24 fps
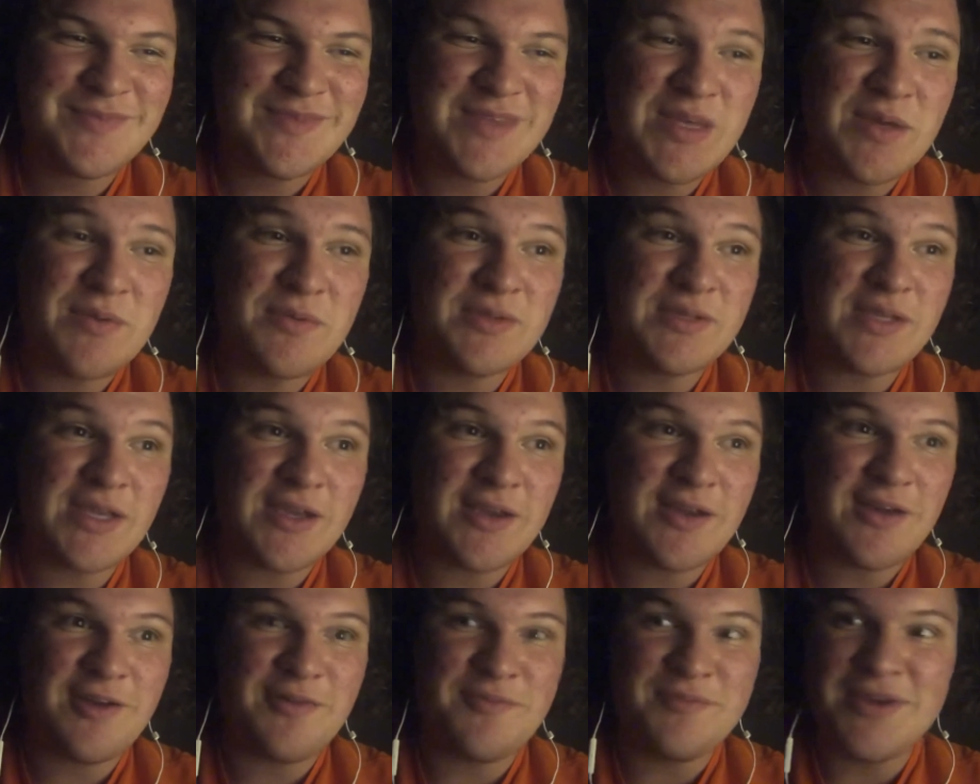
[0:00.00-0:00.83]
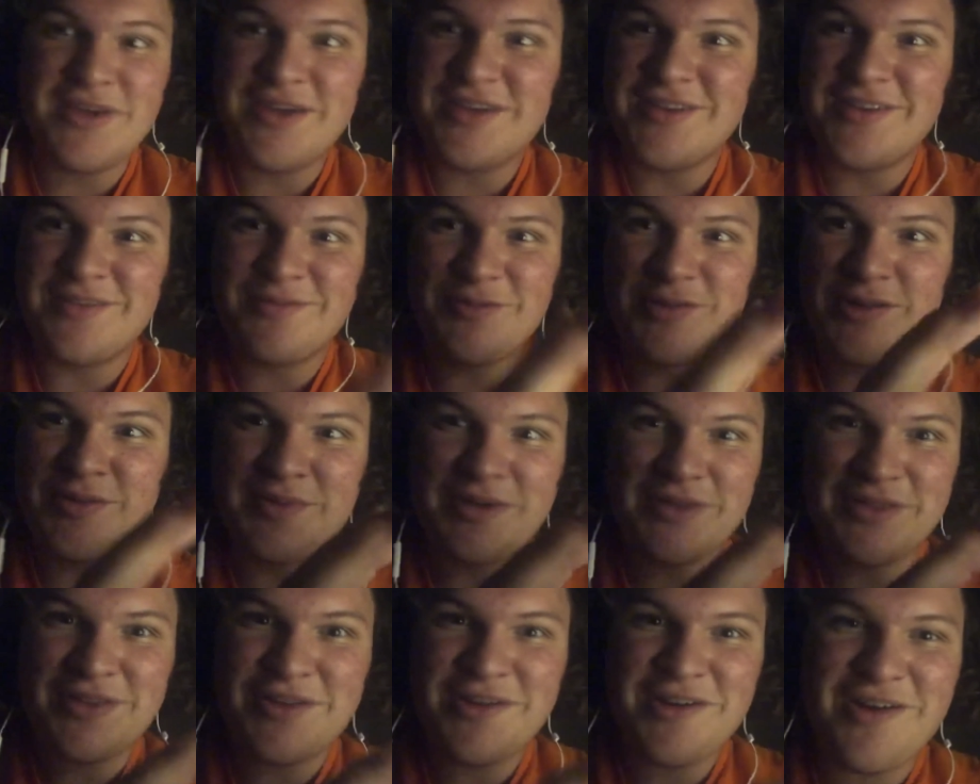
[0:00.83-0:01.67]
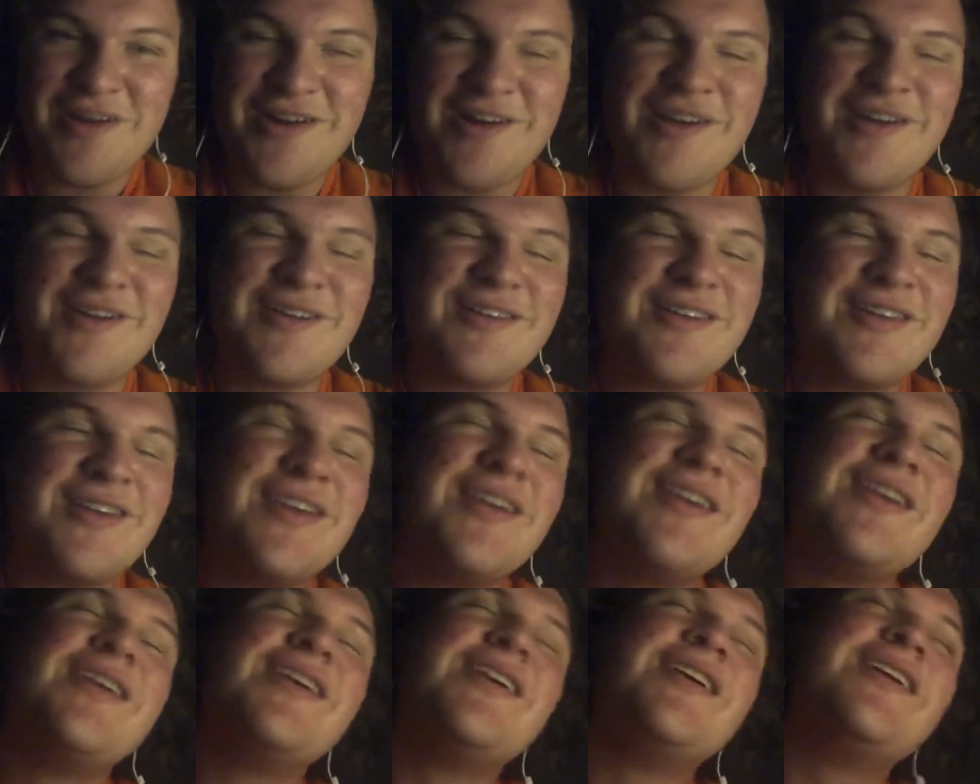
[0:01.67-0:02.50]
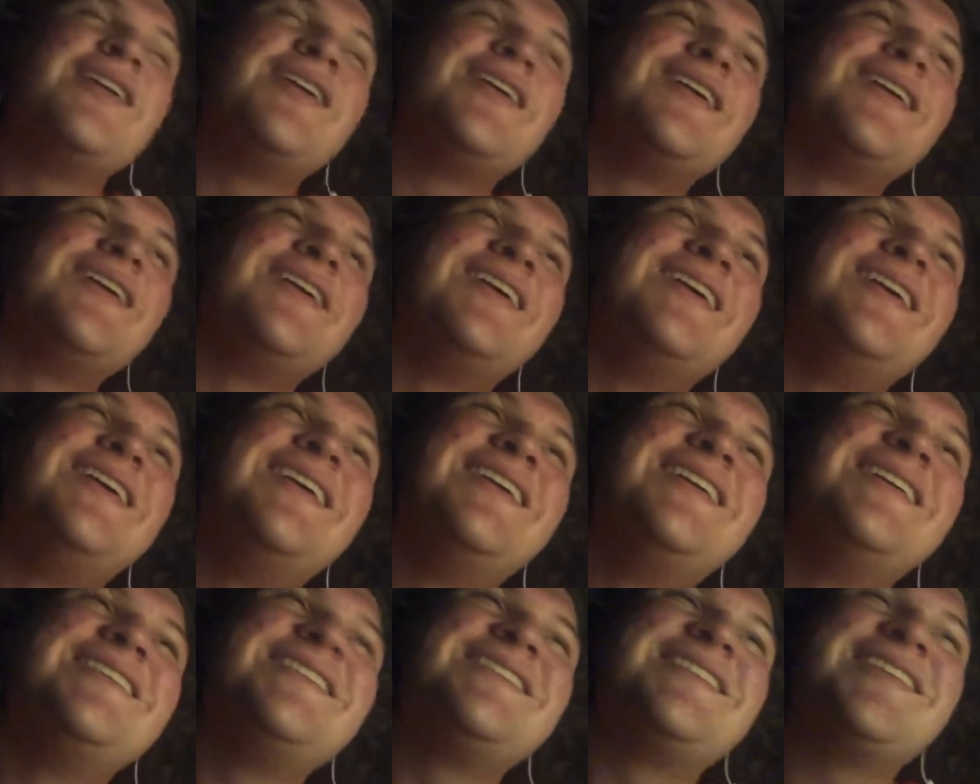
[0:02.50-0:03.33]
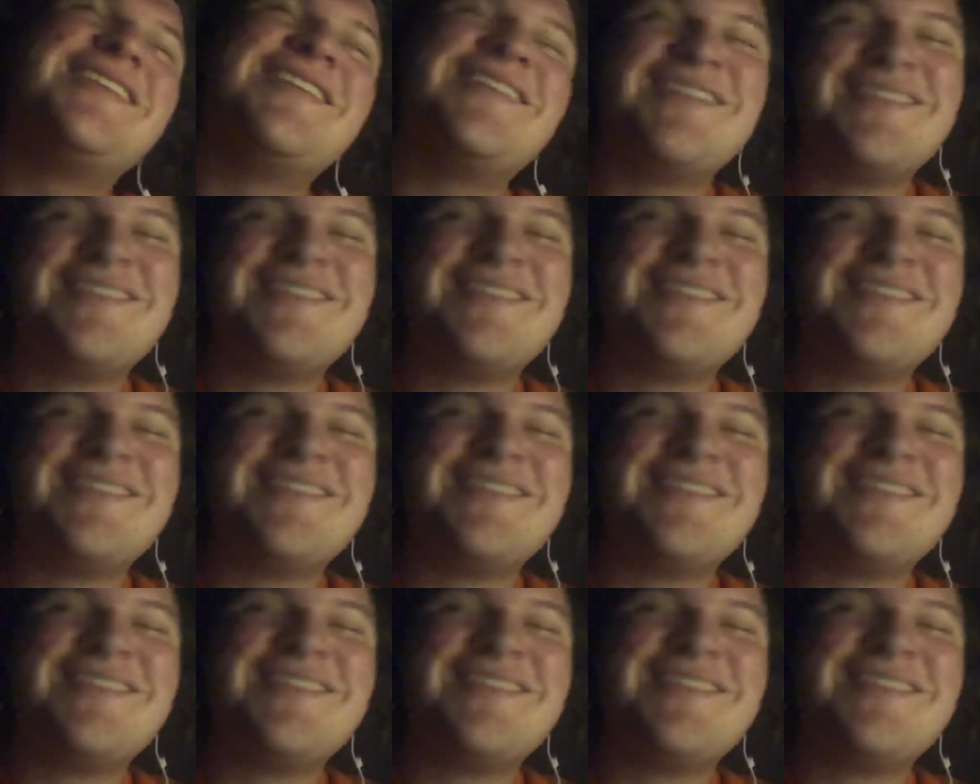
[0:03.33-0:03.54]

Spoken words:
he was like, "Oh man, what about the car?" So